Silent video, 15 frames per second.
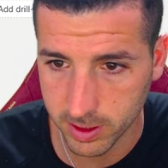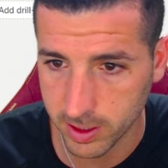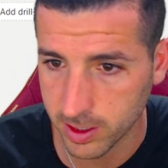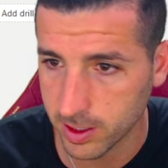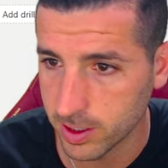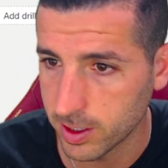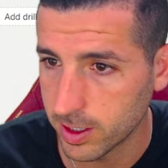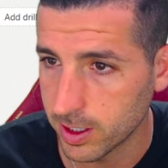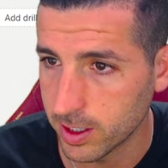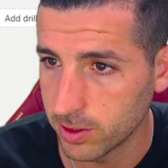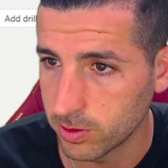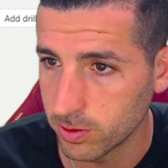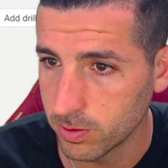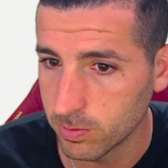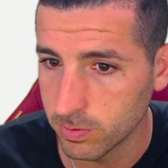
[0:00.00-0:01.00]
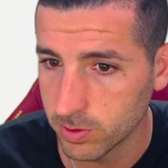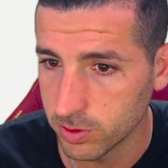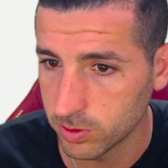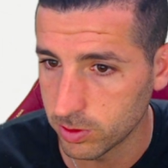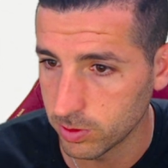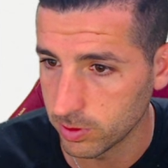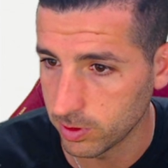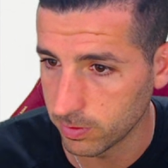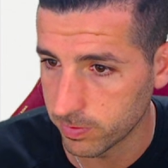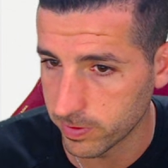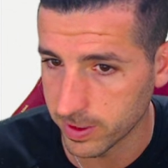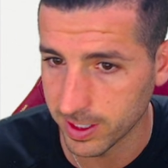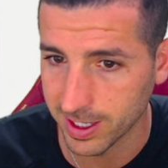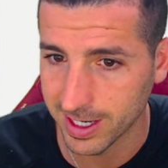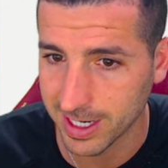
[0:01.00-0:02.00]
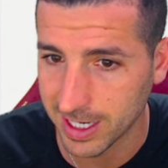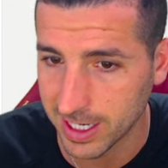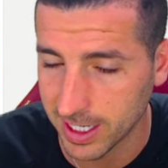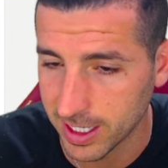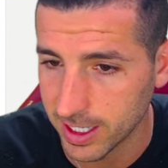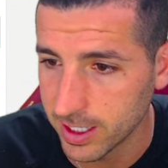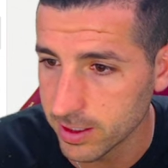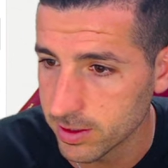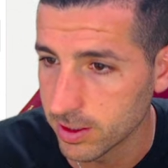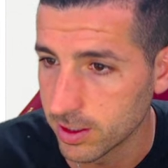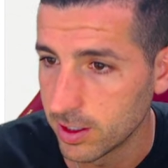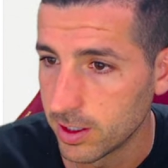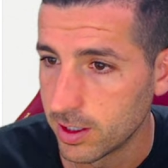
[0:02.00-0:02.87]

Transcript: I don't want two different colors.